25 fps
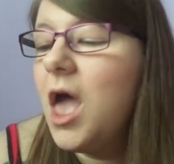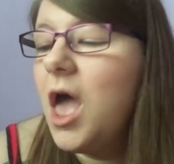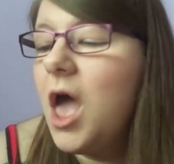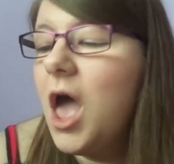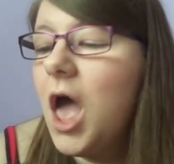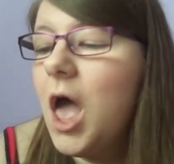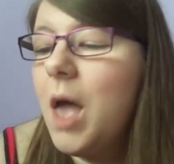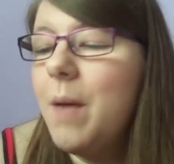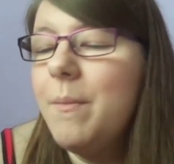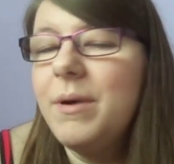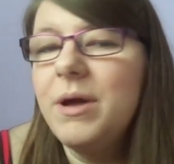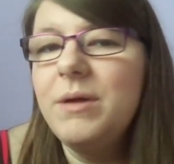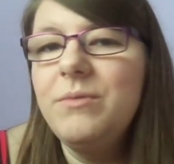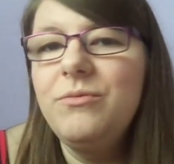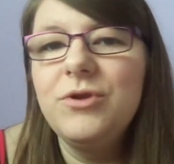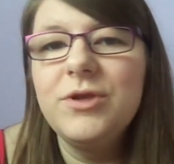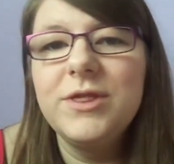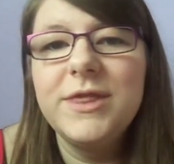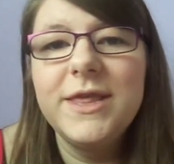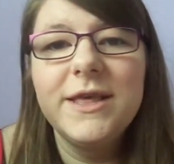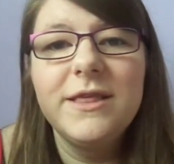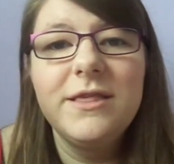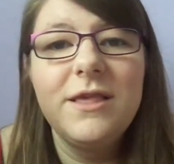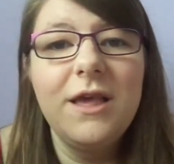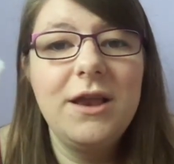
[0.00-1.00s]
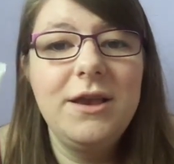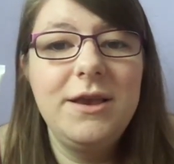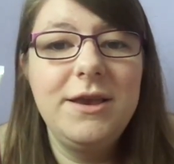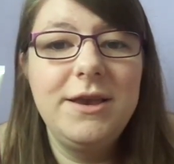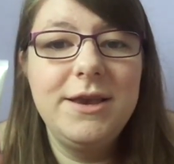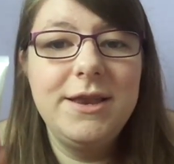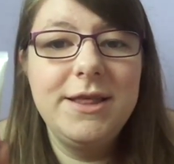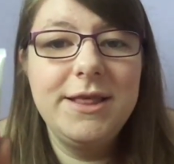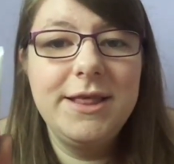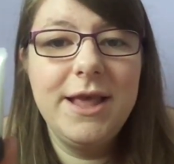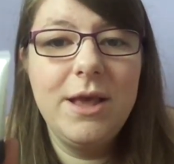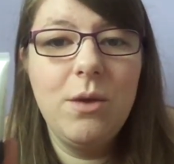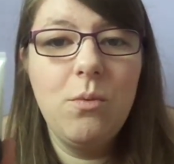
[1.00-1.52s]
But I'm just excited
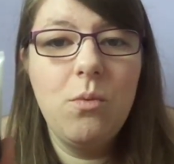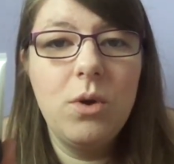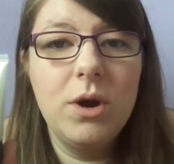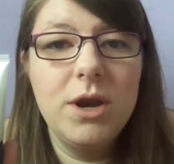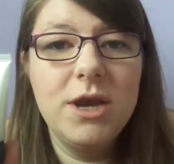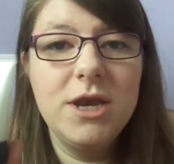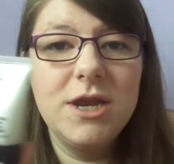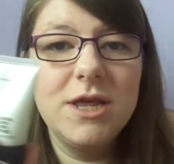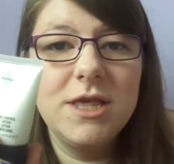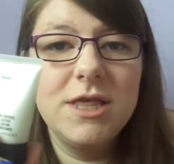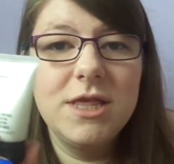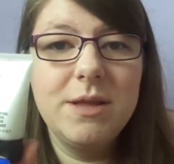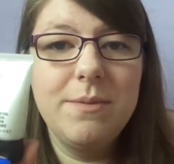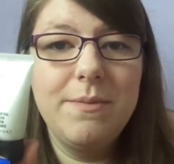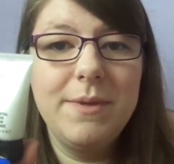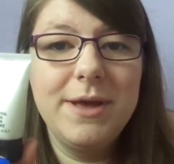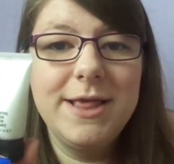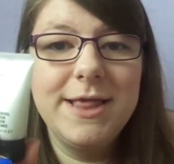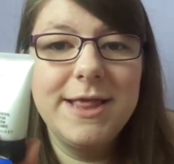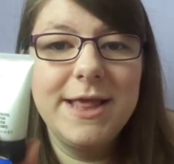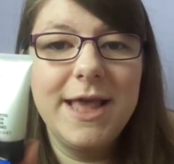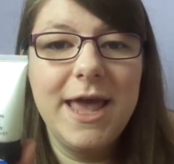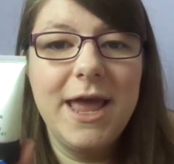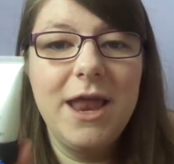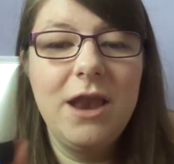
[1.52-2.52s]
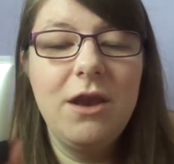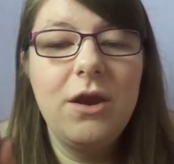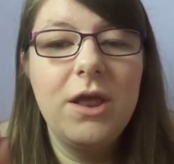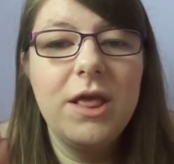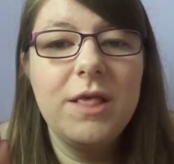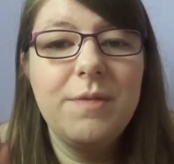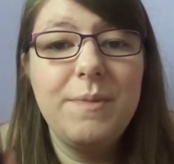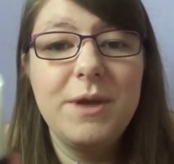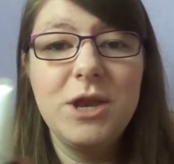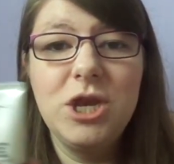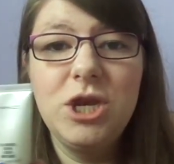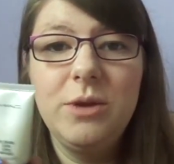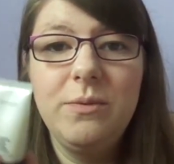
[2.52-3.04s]
to see what it does to my skin,
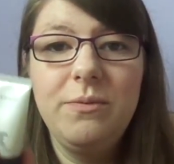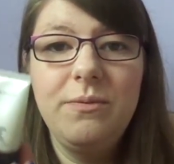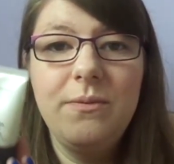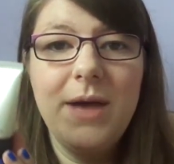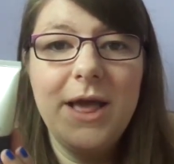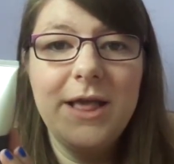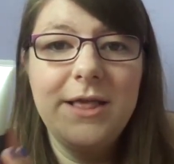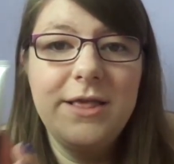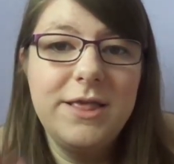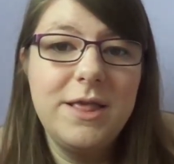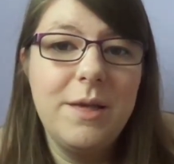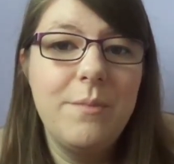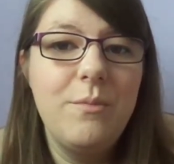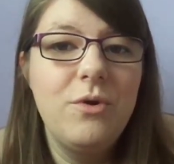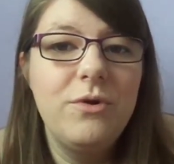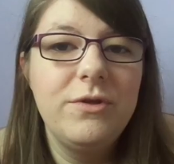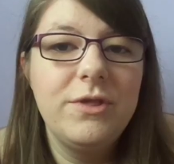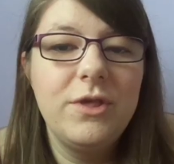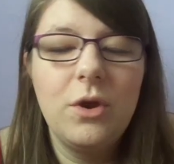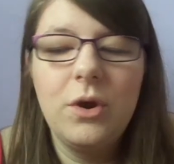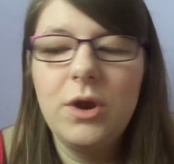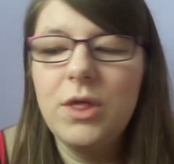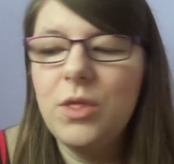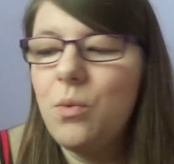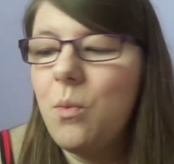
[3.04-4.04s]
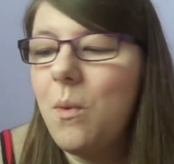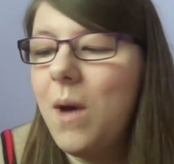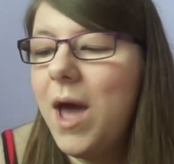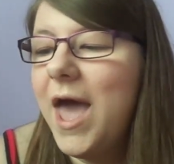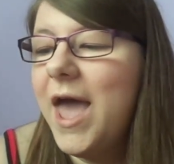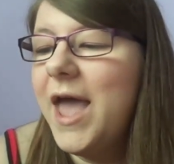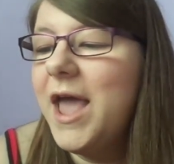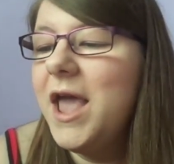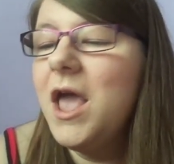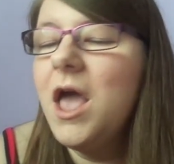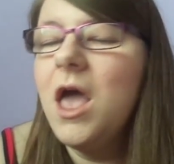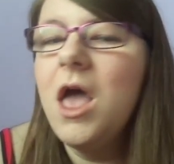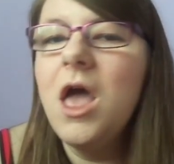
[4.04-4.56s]
especially as summer is on its
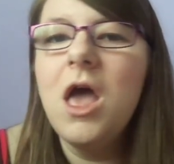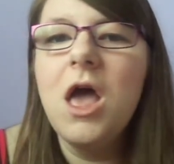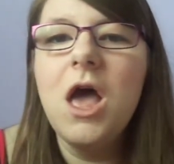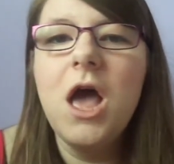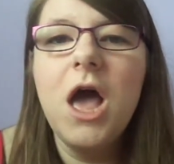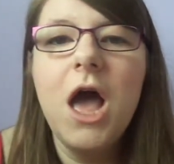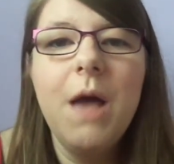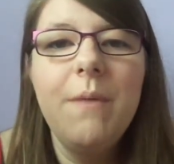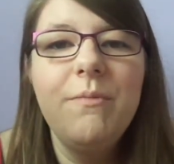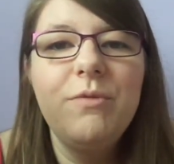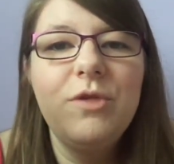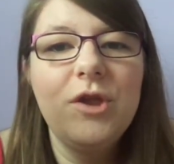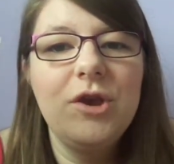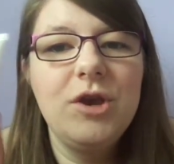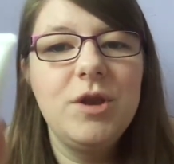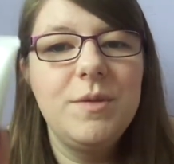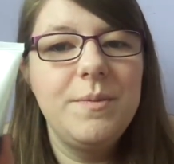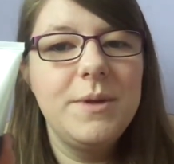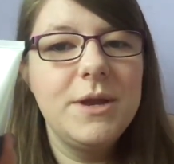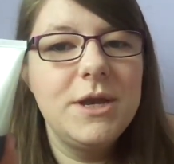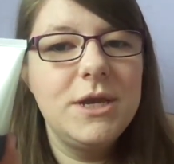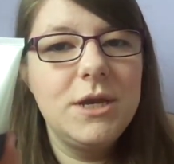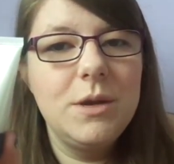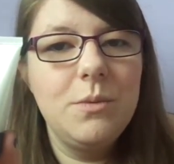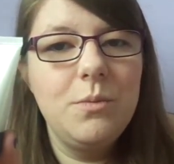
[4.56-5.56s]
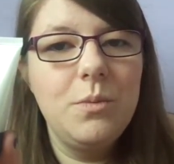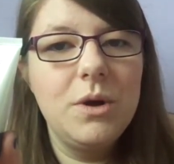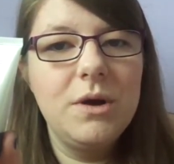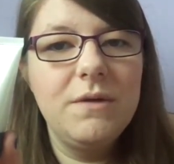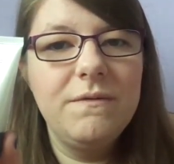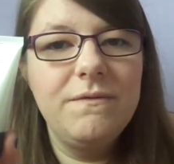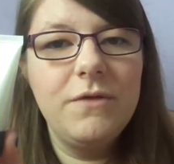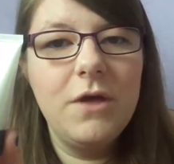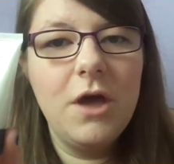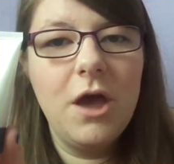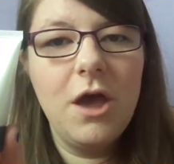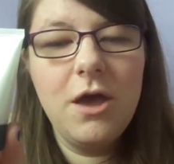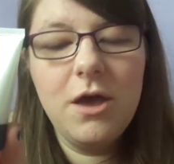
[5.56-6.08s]
way. So I just picked up one
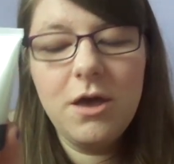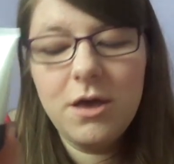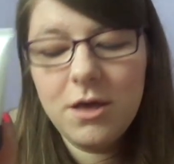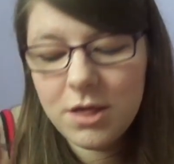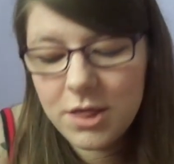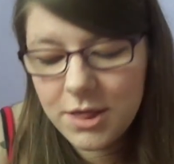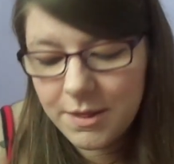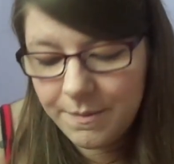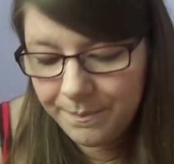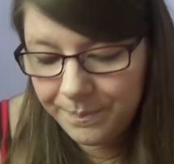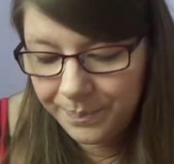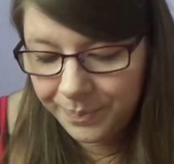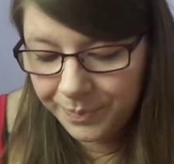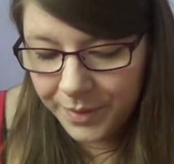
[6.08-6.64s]
of those.